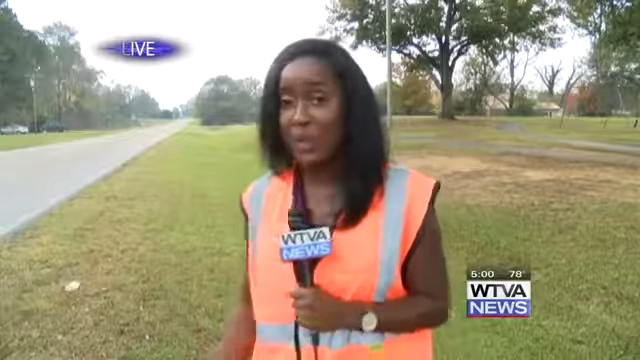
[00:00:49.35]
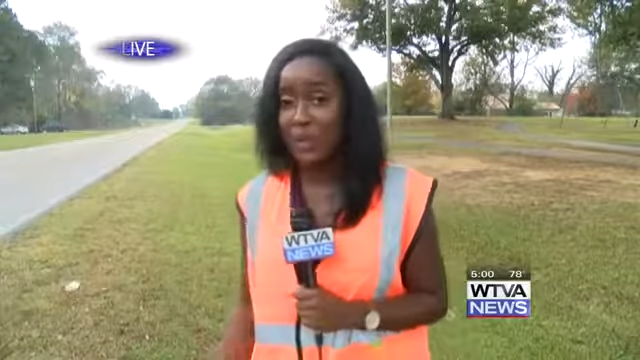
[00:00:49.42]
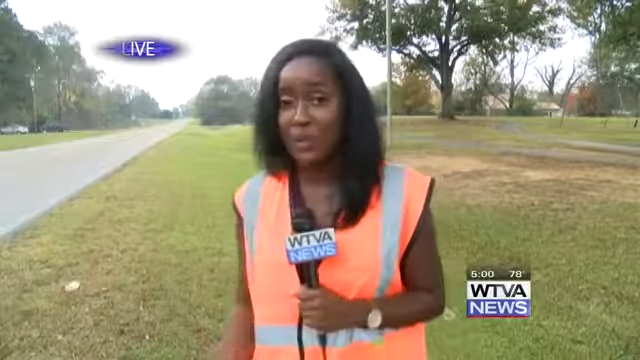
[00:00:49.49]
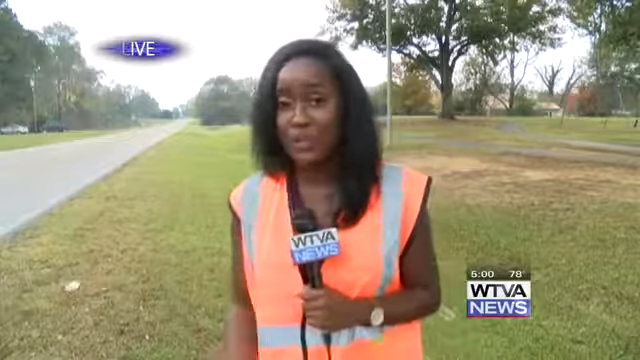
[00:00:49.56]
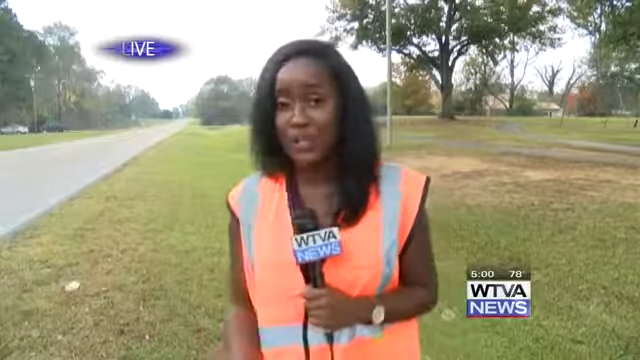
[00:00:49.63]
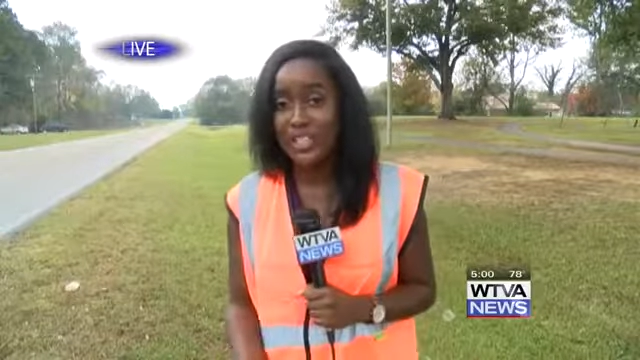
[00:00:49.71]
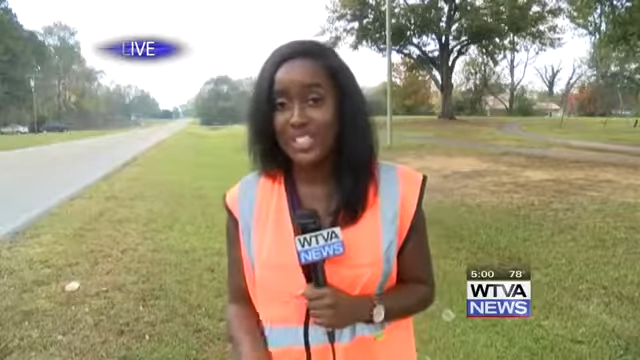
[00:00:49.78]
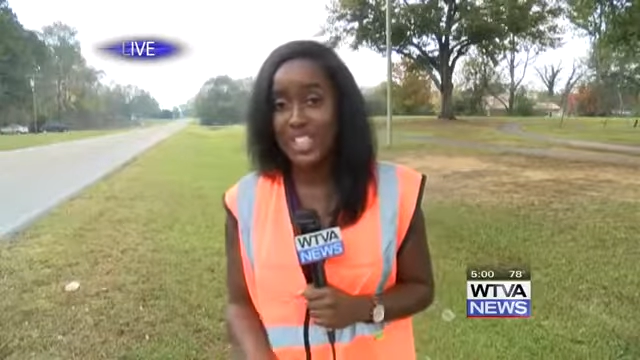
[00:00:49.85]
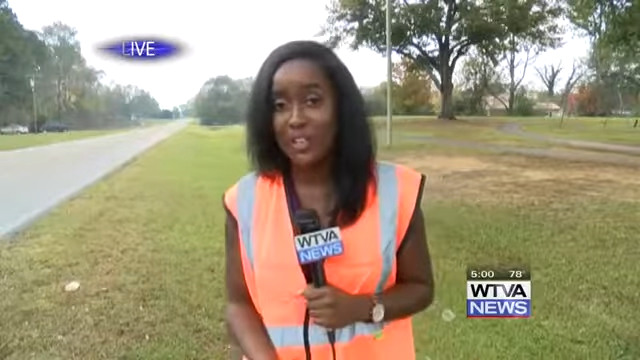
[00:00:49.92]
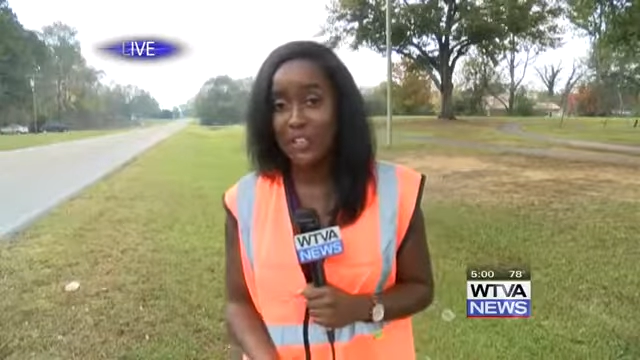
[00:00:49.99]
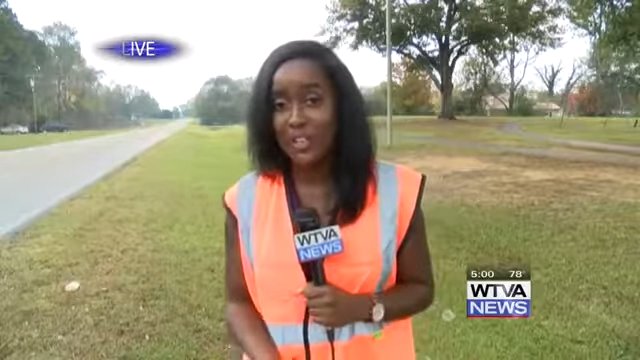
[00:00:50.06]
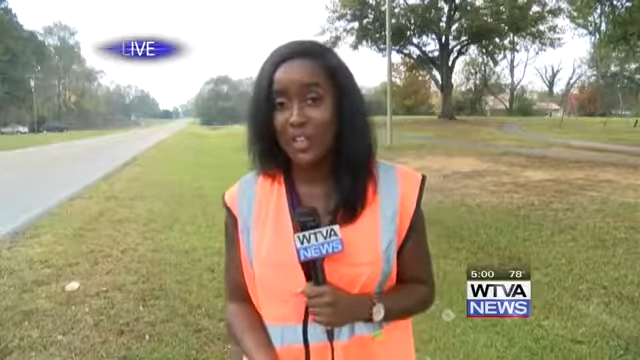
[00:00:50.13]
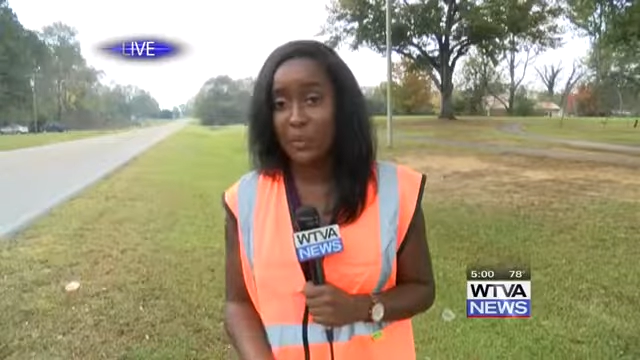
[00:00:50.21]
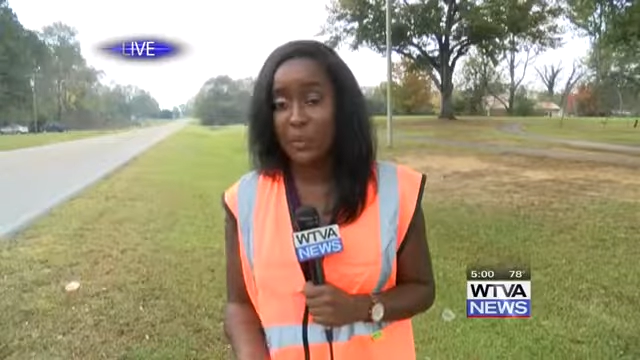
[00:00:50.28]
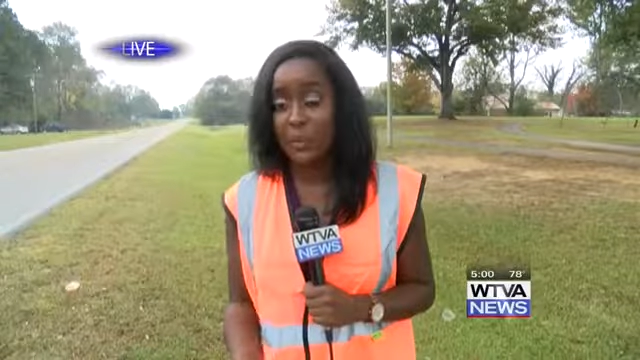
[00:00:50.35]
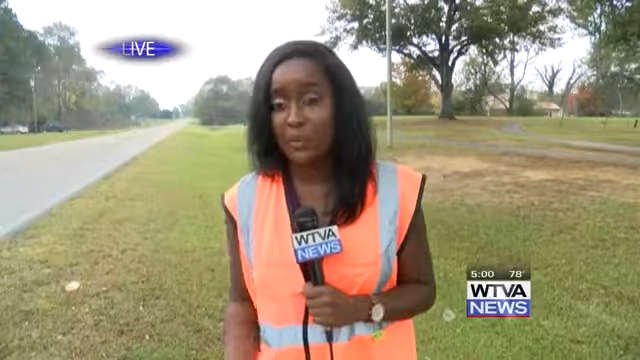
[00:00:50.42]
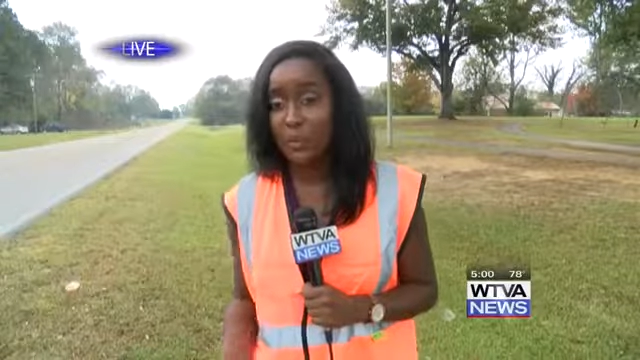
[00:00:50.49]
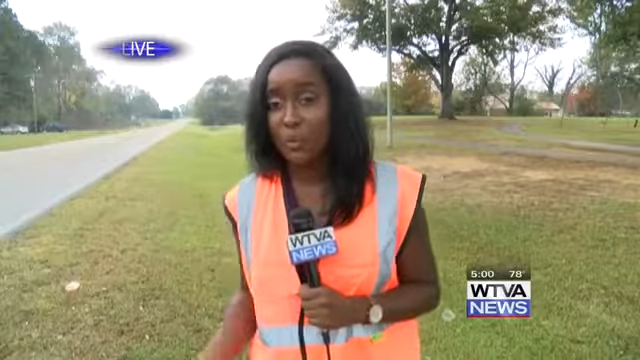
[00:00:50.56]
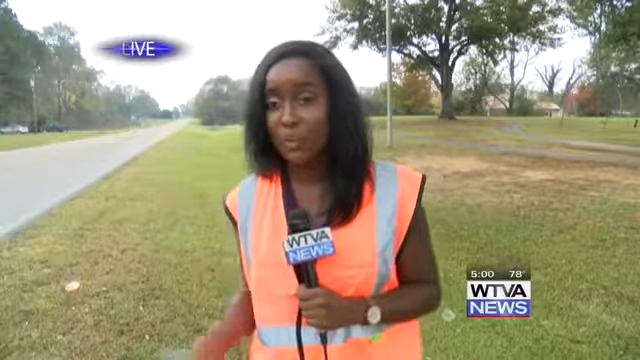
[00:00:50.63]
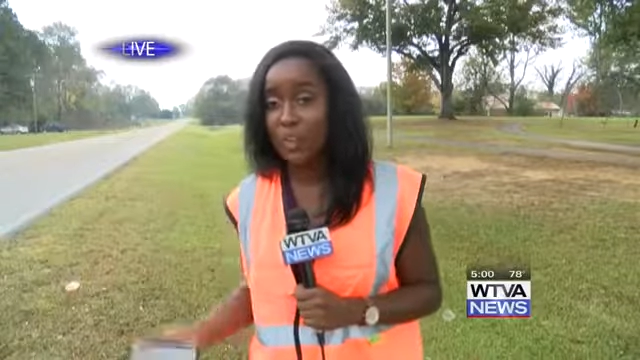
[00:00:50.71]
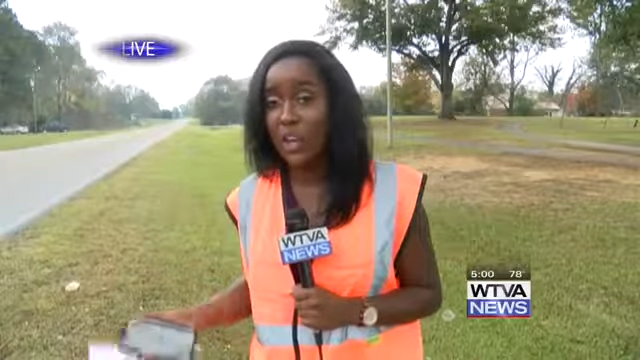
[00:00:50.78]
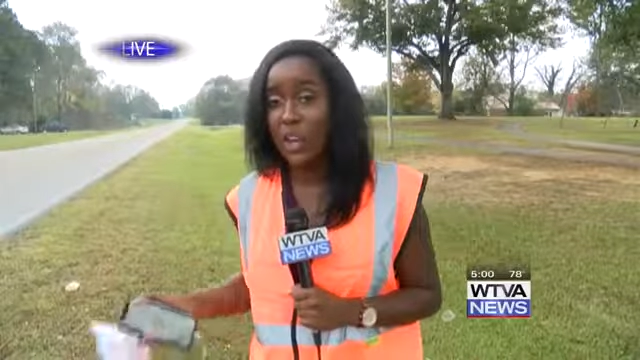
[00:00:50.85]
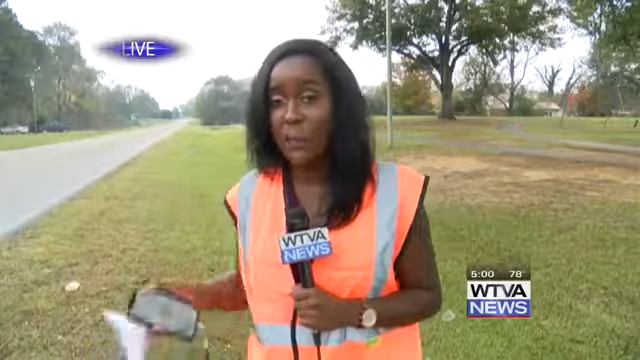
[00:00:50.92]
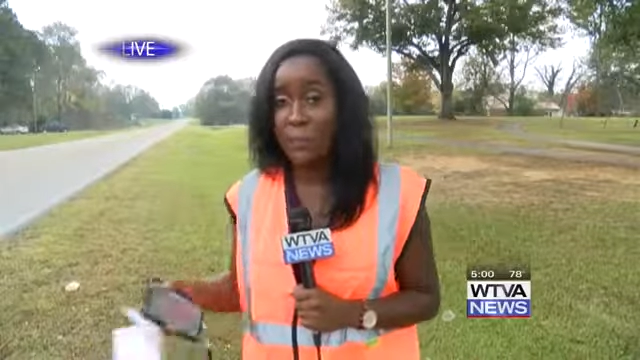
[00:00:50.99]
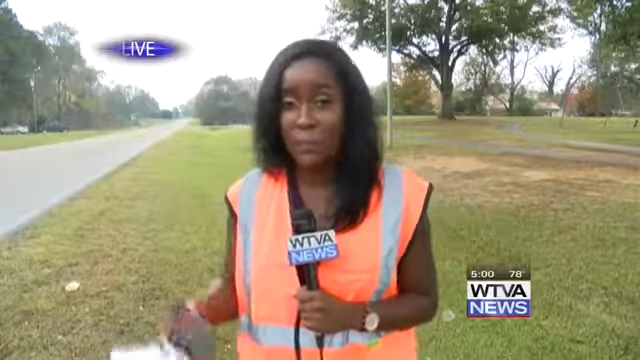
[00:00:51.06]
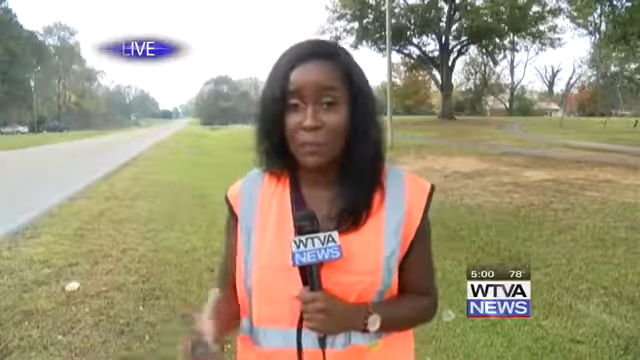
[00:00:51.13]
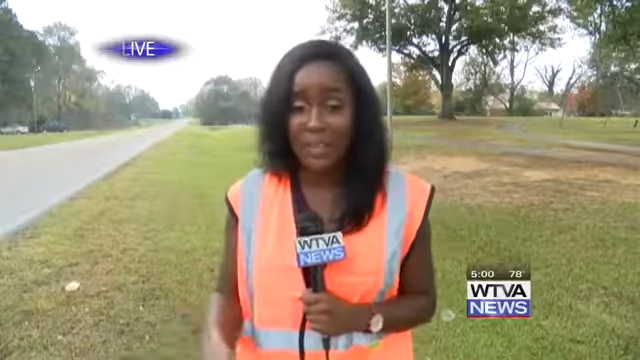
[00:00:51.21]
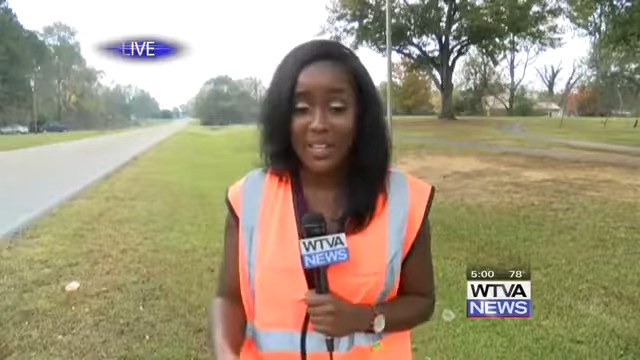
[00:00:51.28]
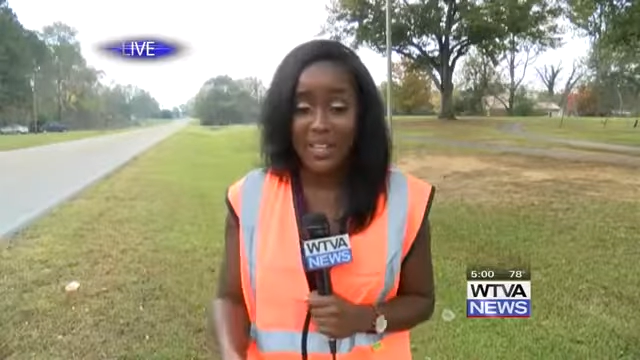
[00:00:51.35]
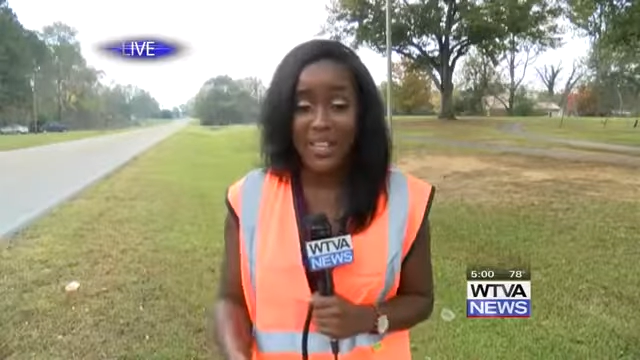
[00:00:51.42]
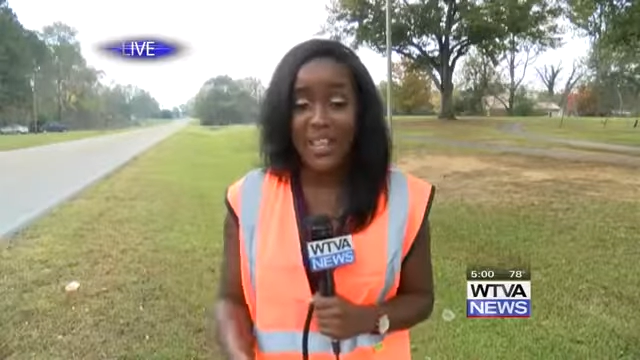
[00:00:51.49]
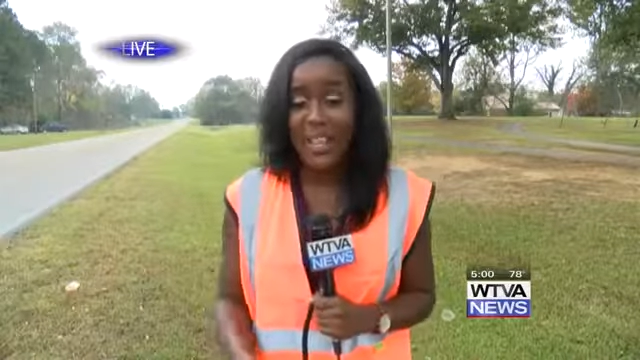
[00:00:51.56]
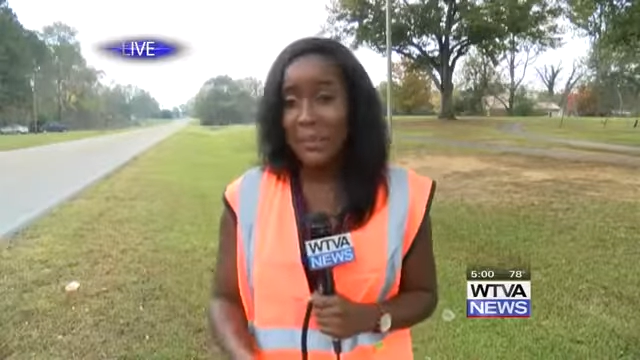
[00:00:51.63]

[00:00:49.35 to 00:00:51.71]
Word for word: 370. We moved up a bit